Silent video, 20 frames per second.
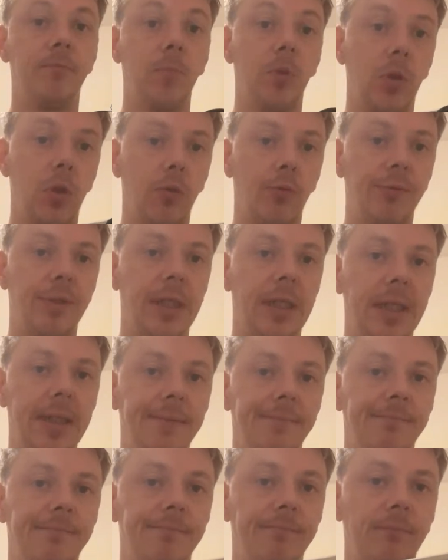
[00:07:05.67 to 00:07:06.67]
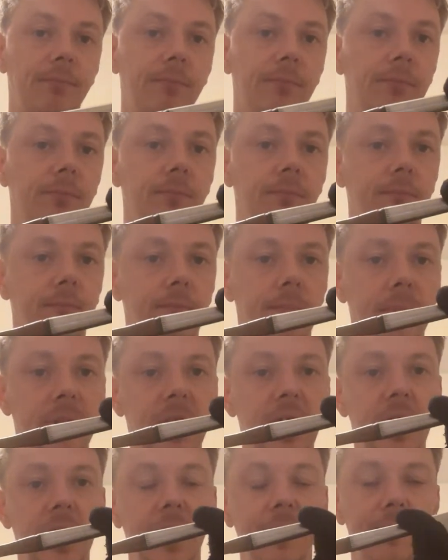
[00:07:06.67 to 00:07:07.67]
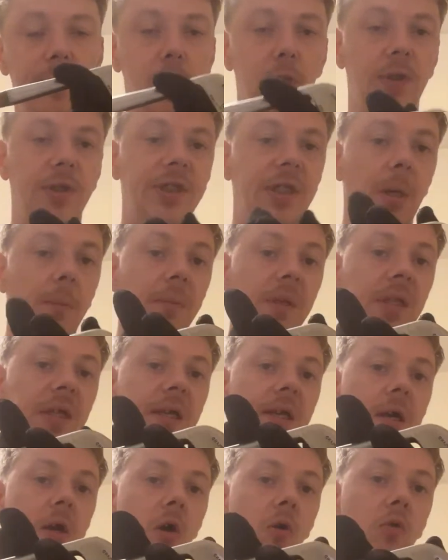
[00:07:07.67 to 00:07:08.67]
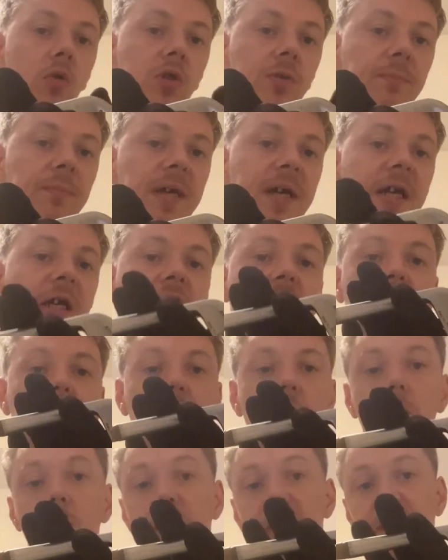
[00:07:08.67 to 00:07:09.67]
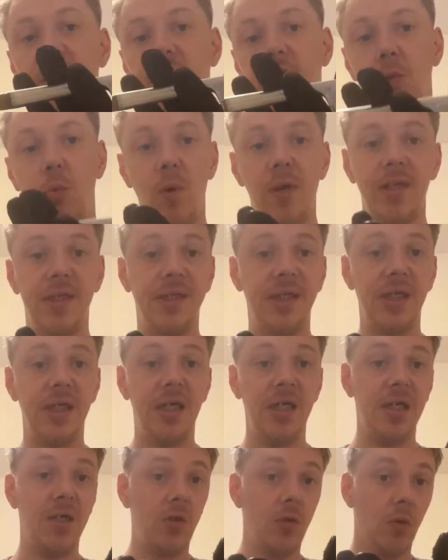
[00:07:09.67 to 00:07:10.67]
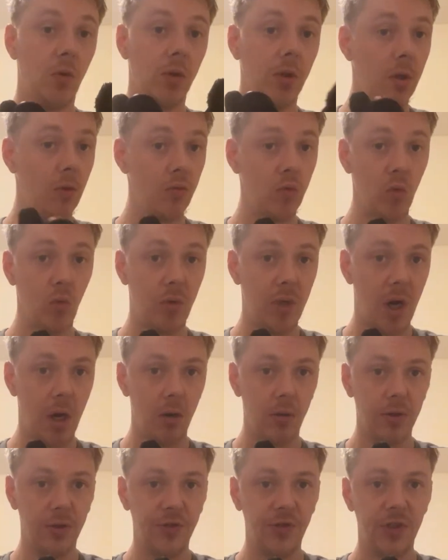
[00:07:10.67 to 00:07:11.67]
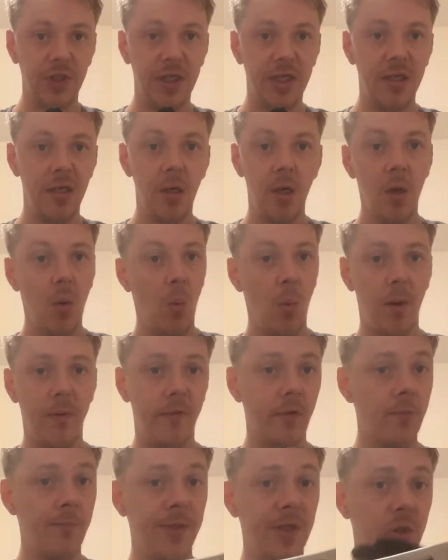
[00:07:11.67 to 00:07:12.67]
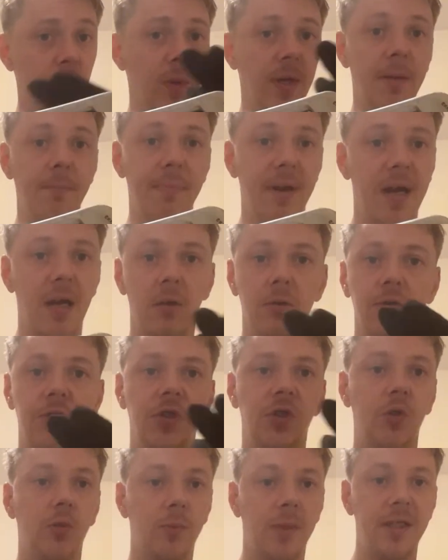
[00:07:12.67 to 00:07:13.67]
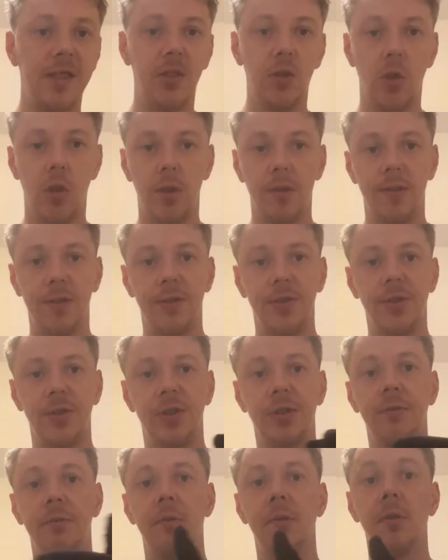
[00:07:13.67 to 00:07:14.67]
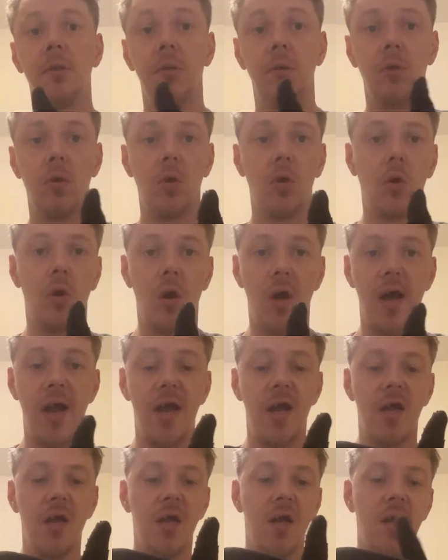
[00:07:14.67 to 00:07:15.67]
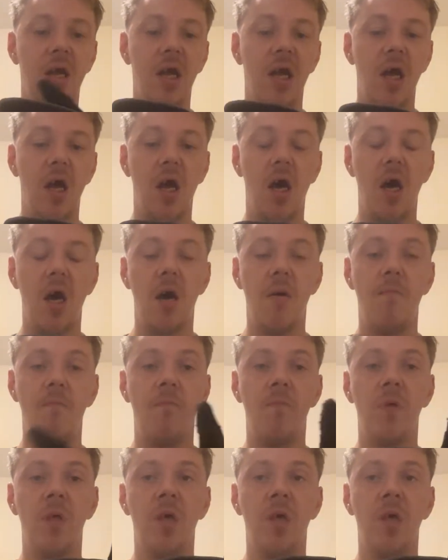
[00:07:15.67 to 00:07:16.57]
Okay. If you can tell me the year it was made, you win 20 in your local currency, whether it be £20, $20. All right. And